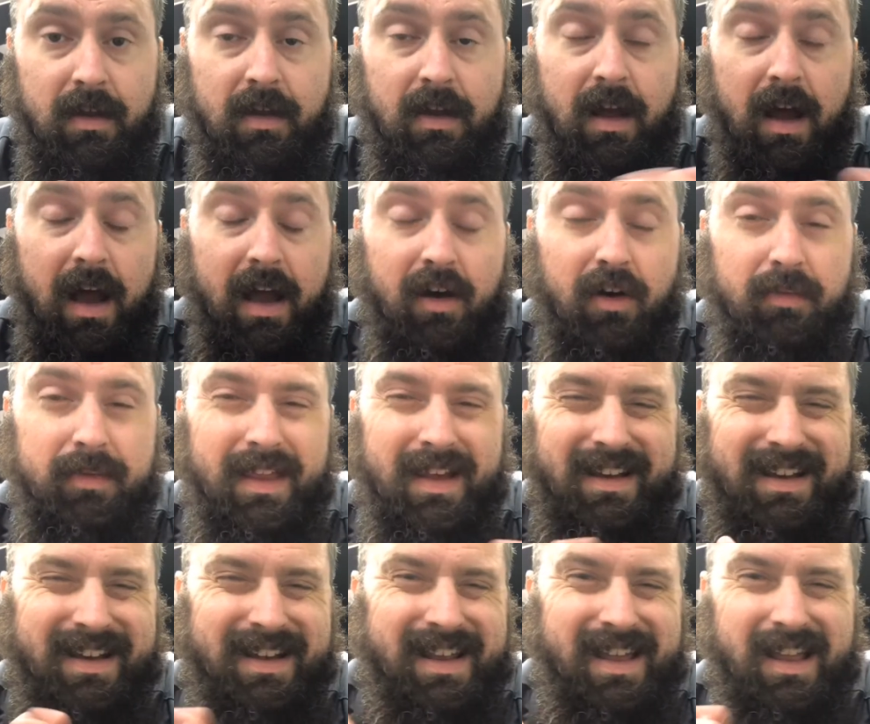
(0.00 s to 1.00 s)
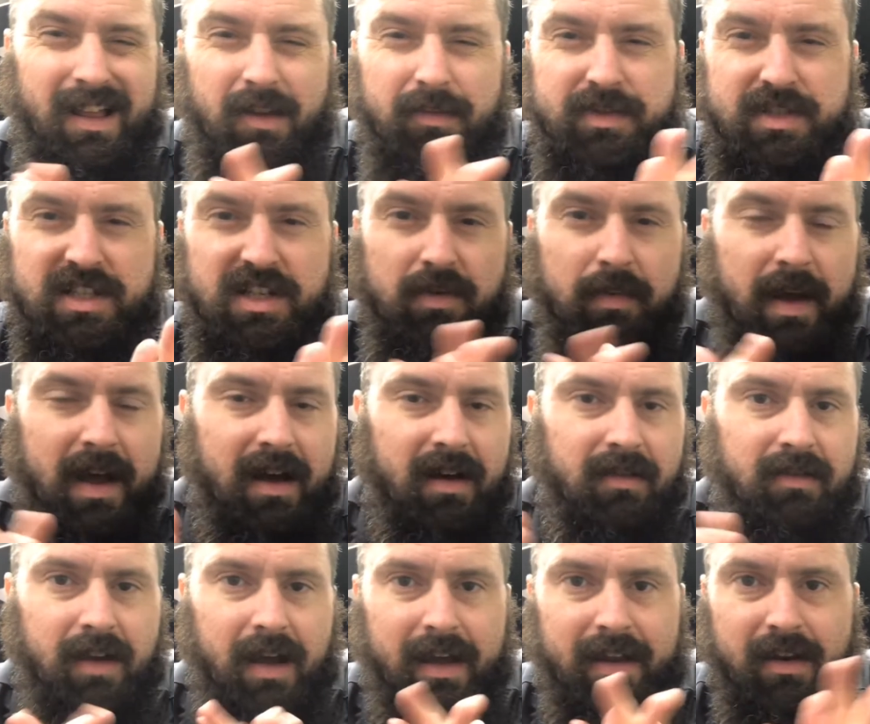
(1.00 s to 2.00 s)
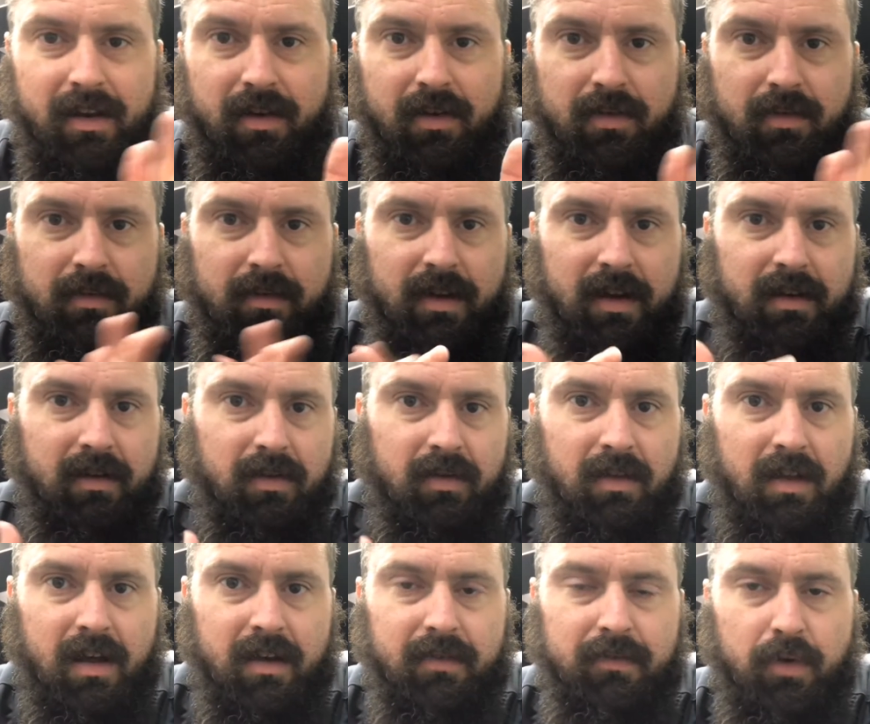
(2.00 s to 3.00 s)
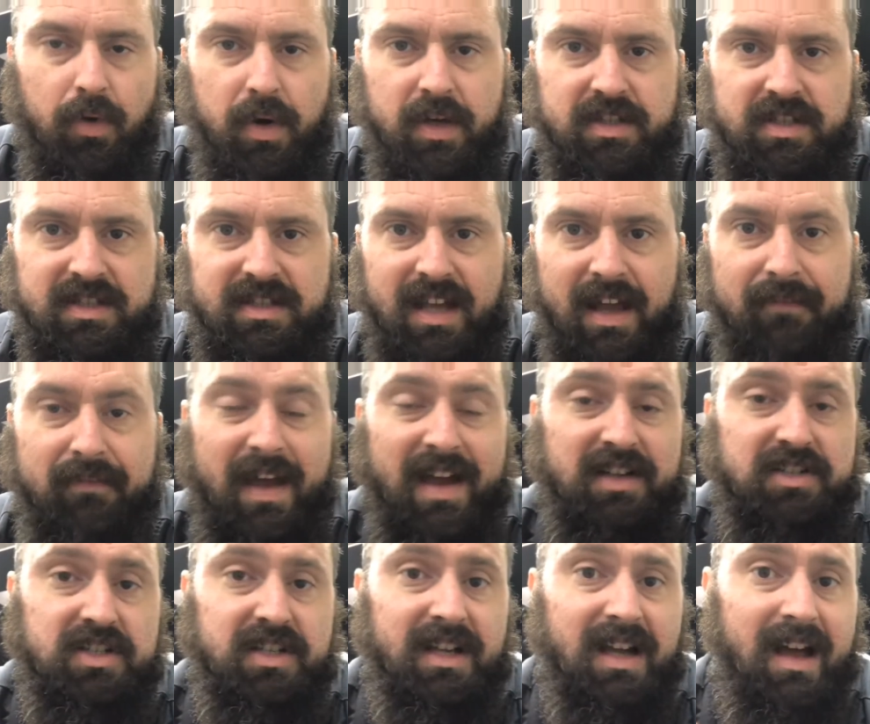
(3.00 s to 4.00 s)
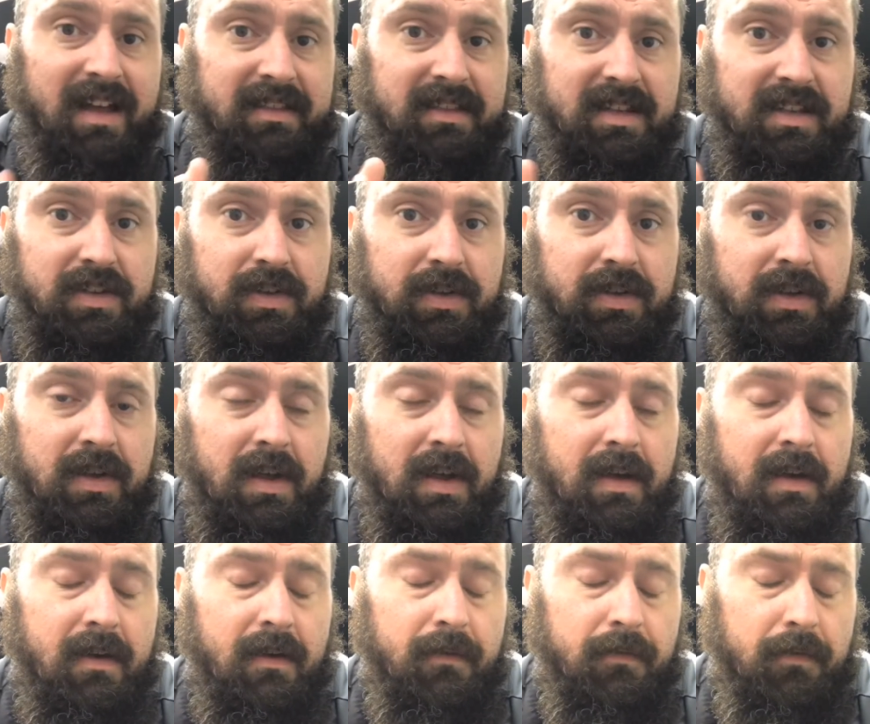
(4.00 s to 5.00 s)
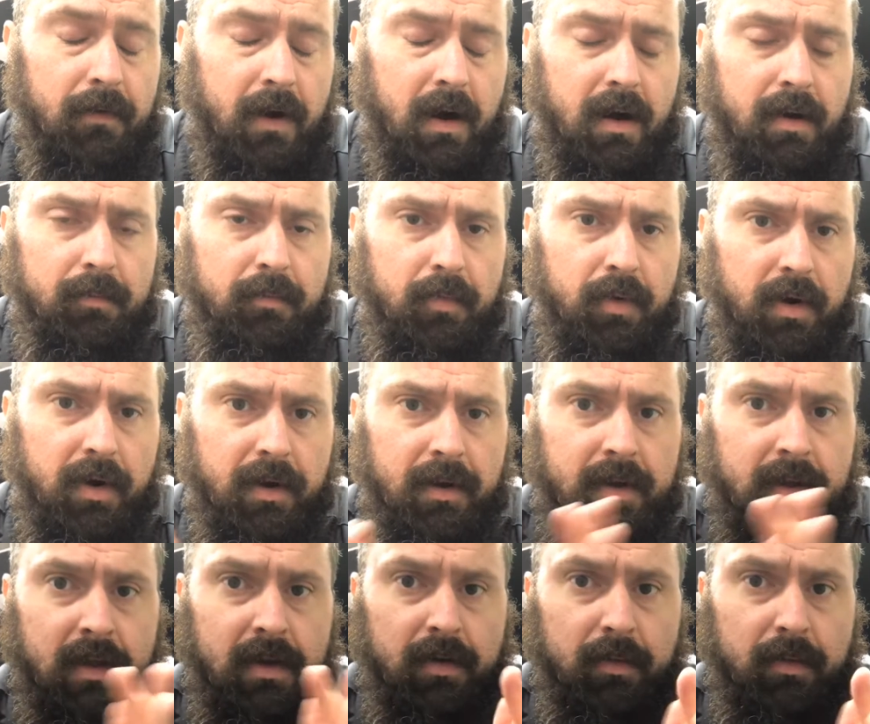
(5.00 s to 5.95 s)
I hope that kind of helps you out. I know a lot of questions I've actually got this from were